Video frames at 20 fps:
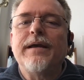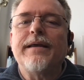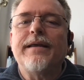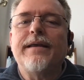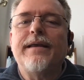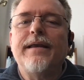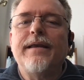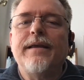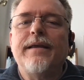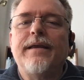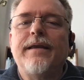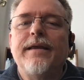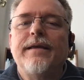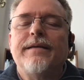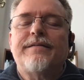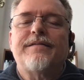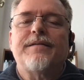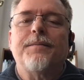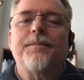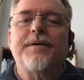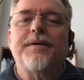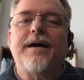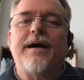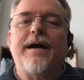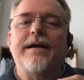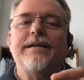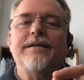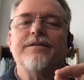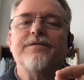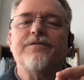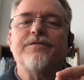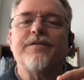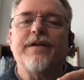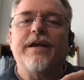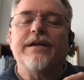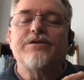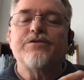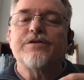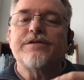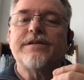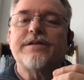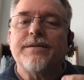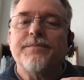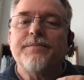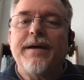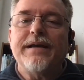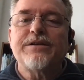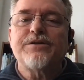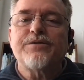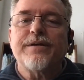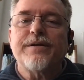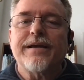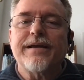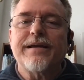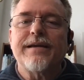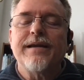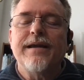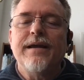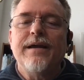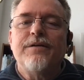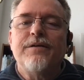get some kind of interesting metric